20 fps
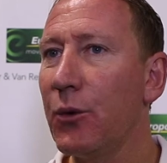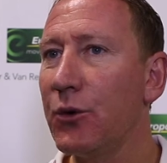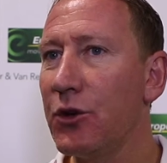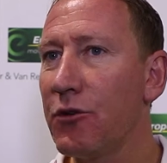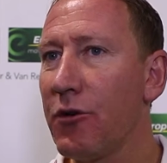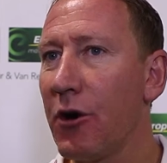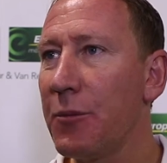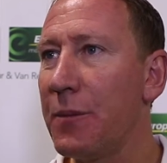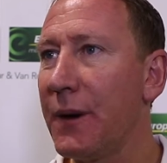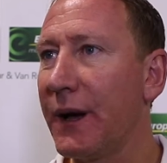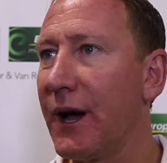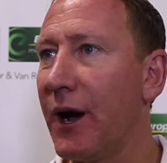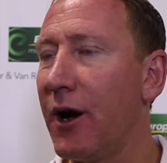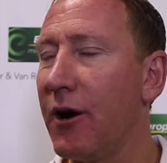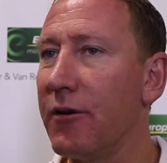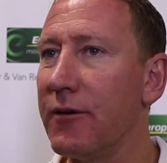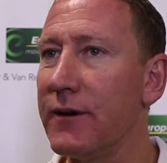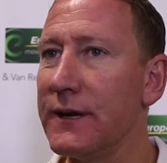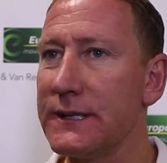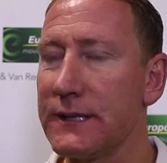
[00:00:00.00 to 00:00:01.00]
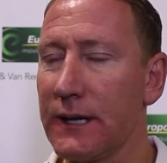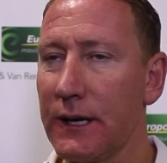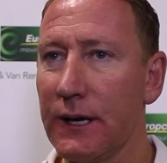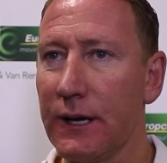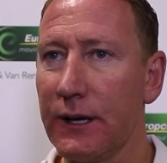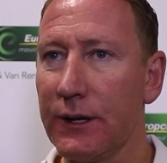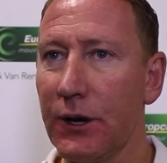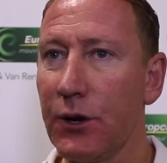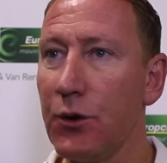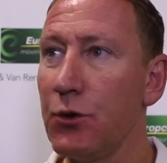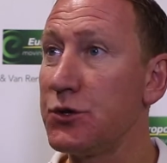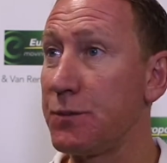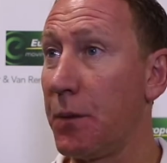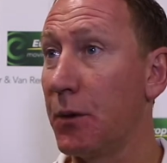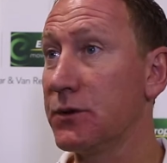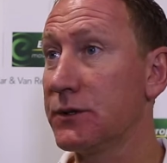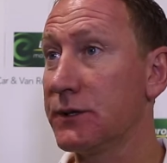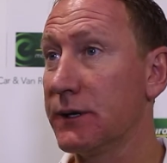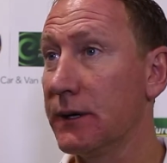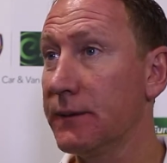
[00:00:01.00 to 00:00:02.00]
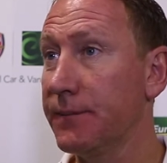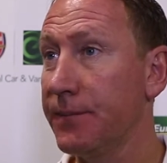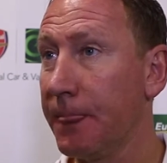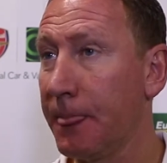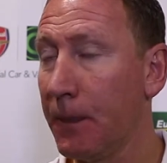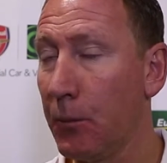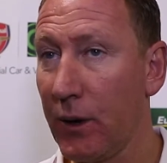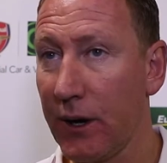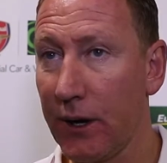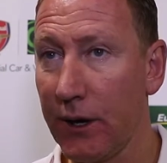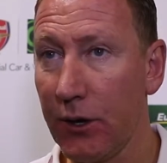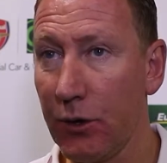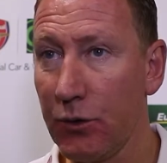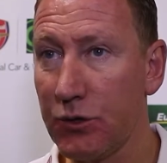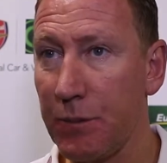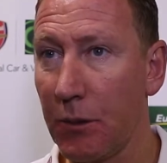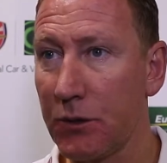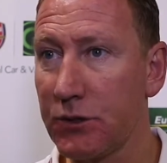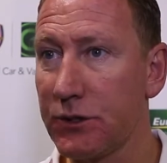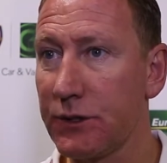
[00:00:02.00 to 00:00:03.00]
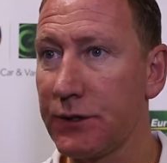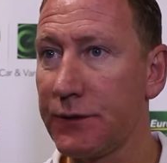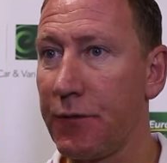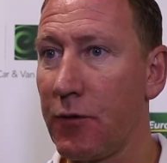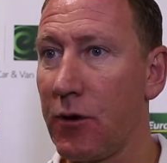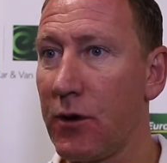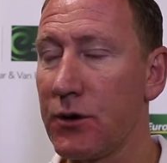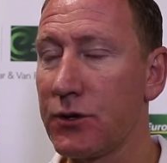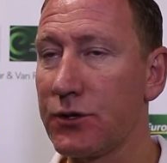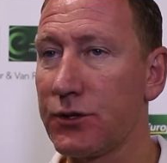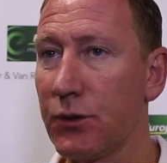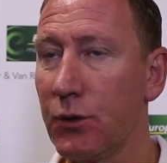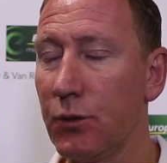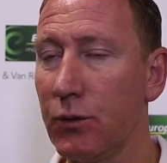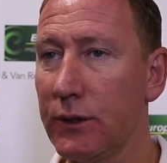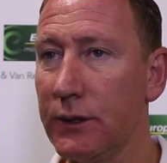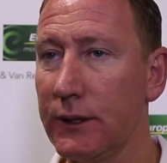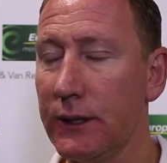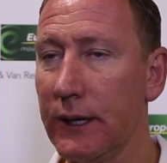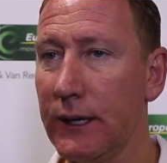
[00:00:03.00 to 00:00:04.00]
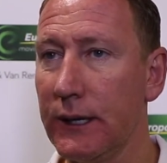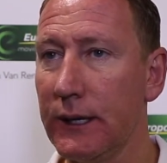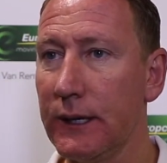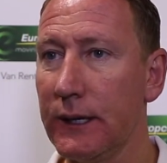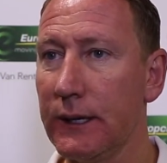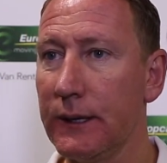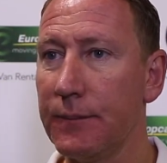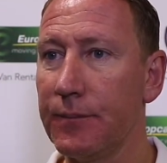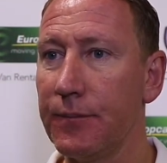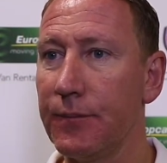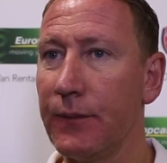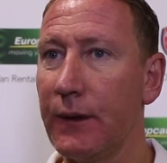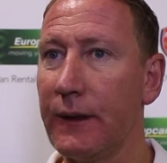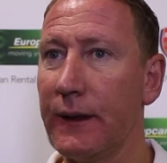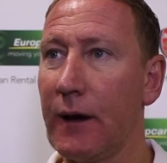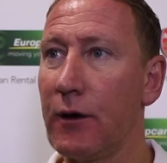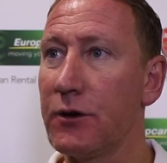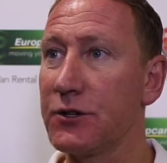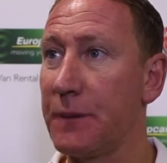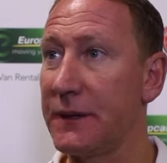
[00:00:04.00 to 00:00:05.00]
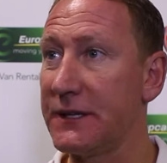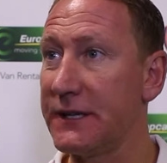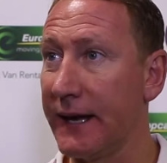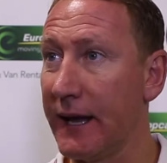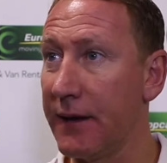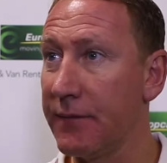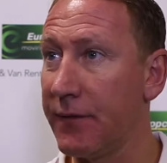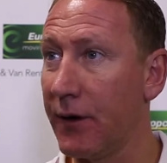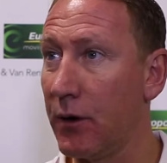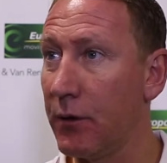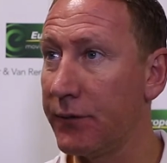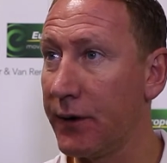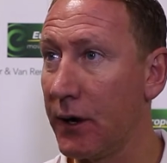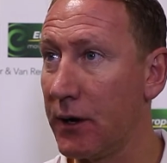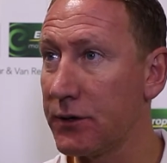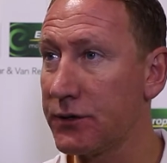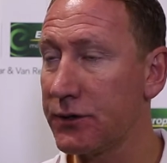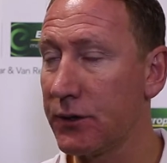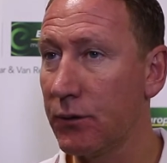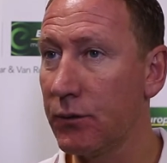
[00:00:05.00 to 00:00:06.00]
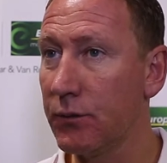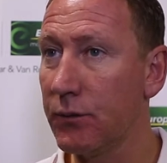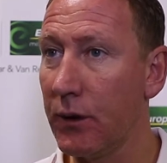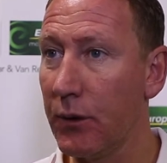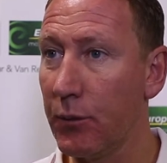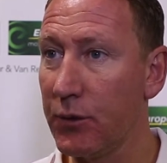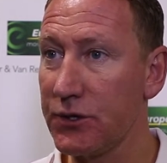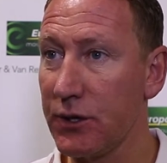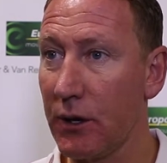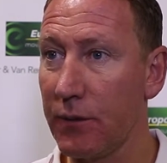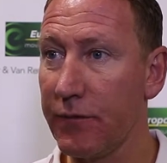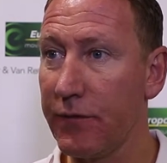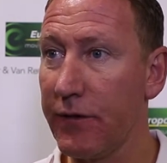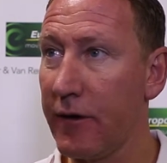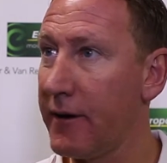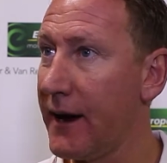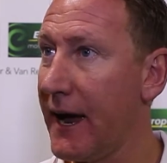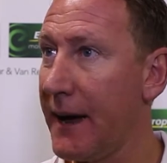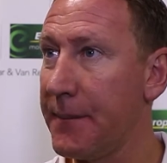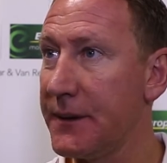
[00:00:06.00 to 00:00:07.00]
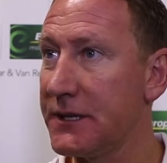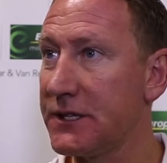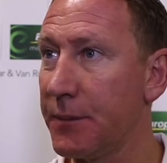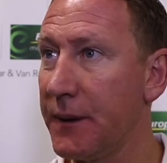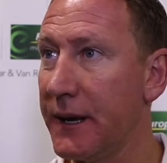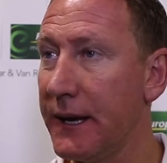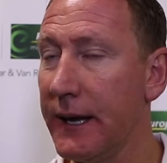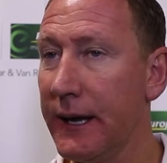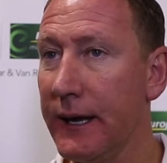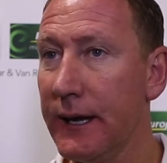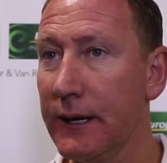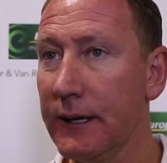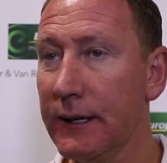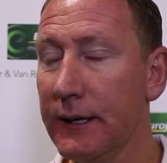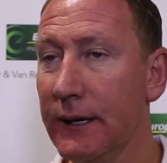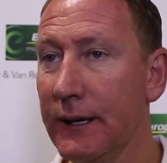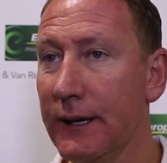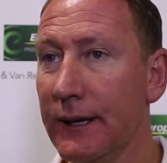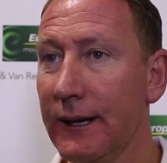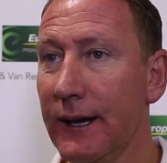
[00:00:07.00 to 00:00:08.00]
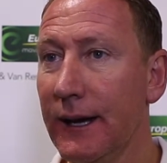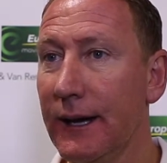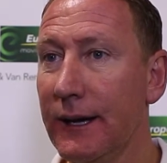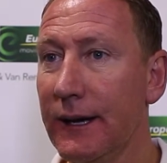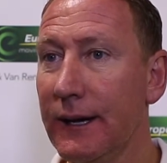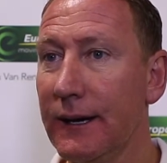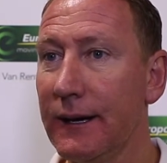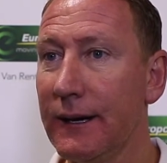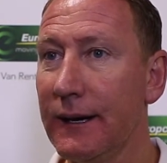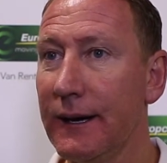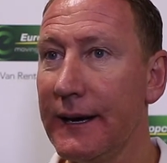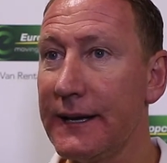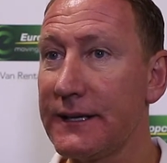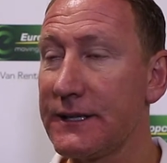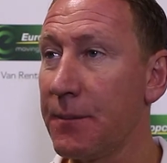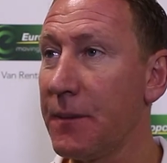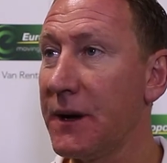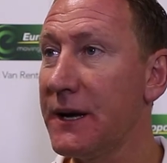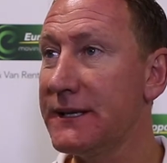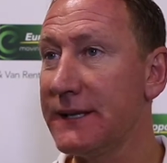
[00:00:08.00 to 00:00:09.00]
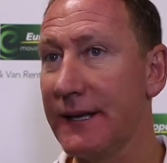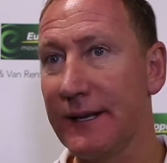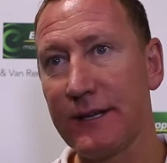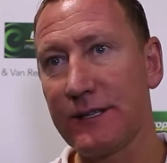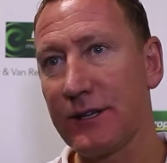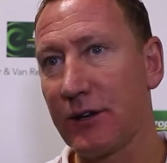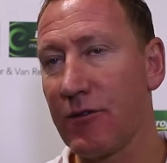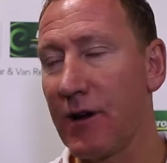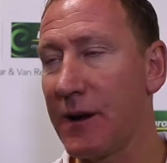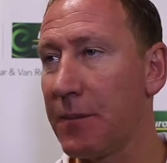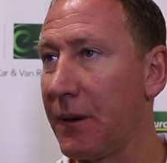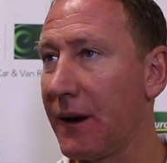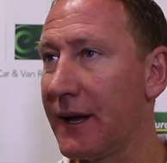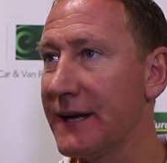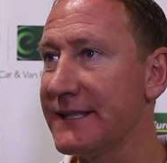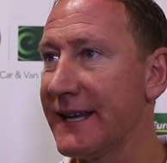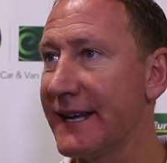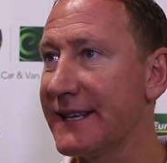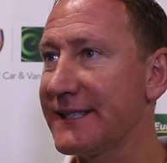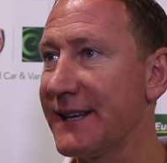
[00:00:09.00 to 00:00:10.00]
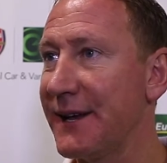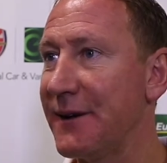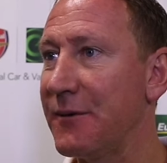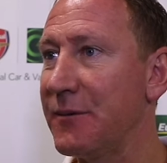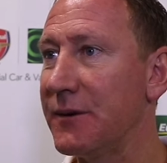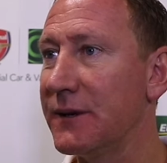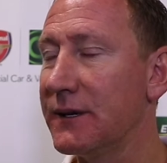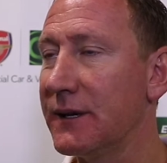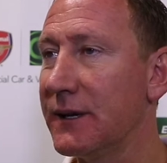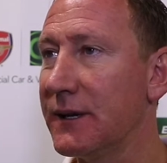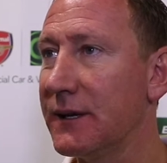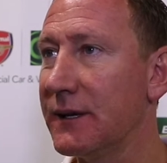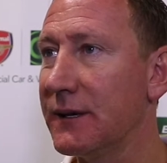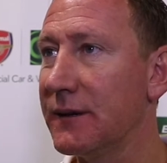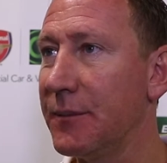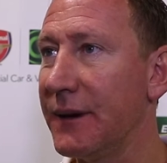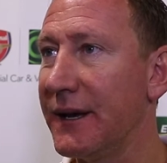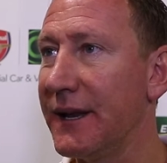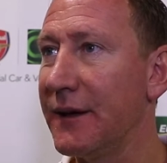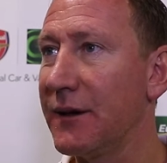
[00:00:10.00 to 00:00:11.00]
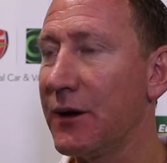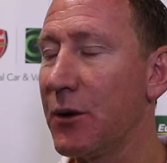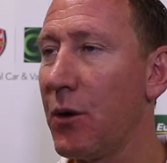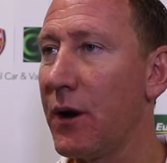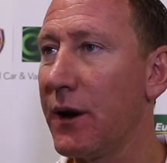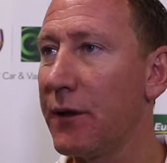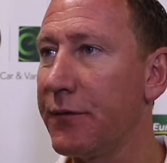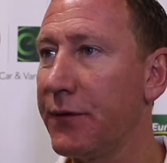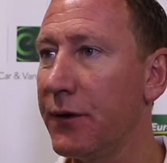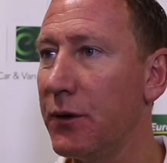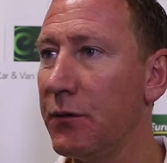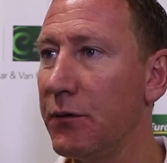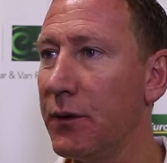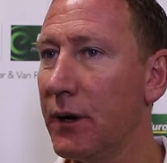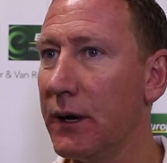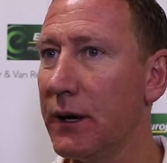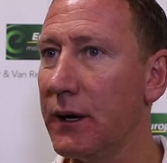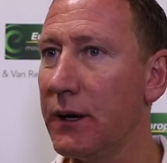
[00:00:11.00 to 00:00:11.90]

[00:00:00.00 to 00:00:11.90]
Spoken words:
Europa Car is the new sponsor, one of the new sponsors for Arsenal, and they asked me to get involved, Arsenal, which I'm very happy to be here. And it's amazing. It's a great place, Excel, and I've been here quite a few